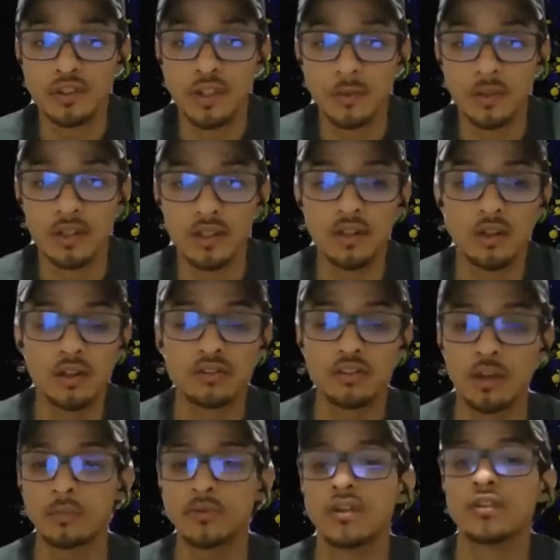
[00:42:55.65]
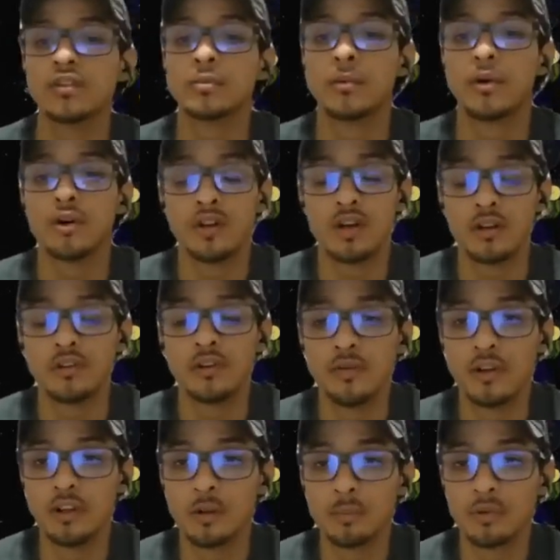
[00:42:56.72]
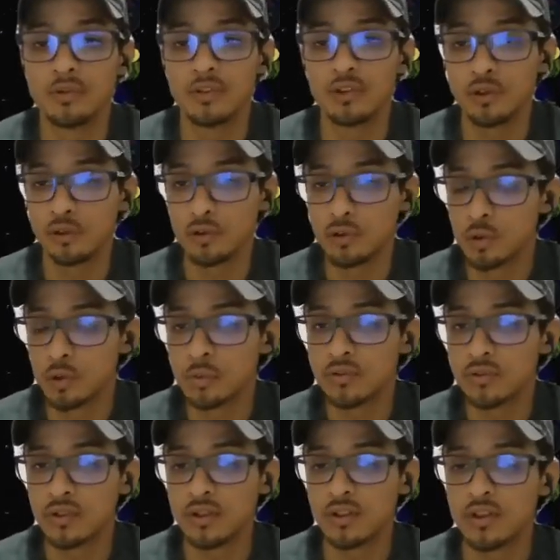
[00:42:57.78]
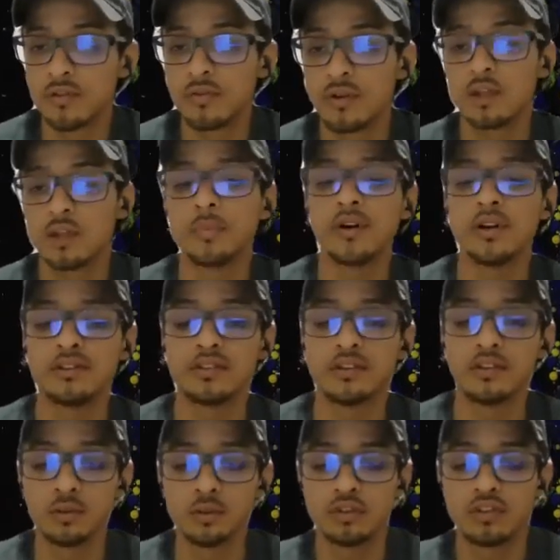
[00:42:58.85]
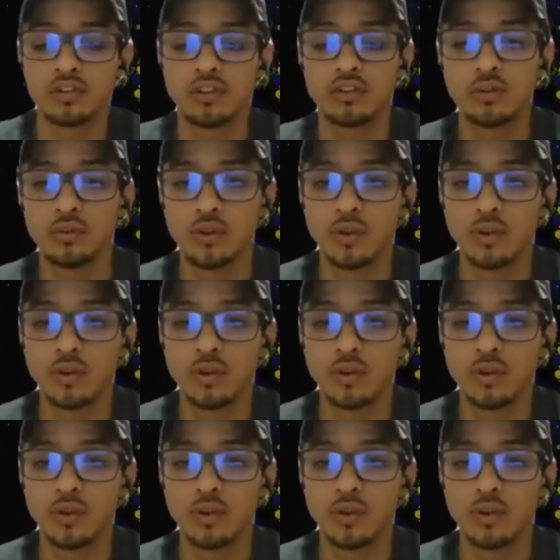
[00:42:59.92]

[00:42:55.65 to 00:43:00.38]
I mean, it's up to small developers and their groups to develop a solution to a